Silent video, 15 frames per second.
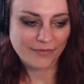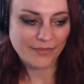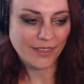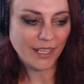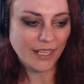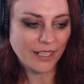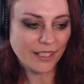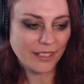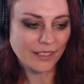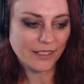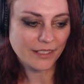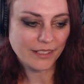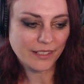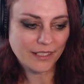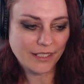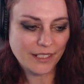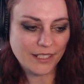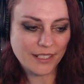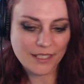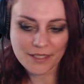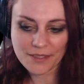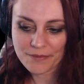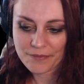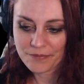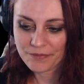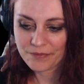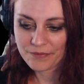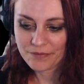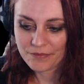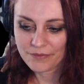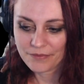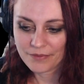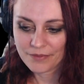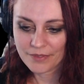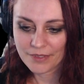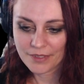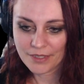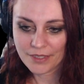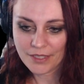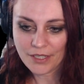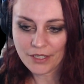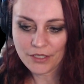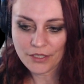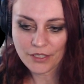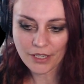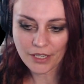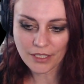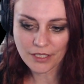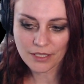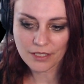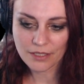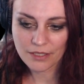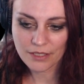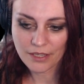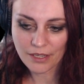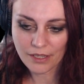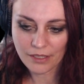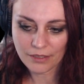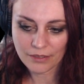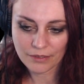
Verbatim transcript: There it is. Now you got the...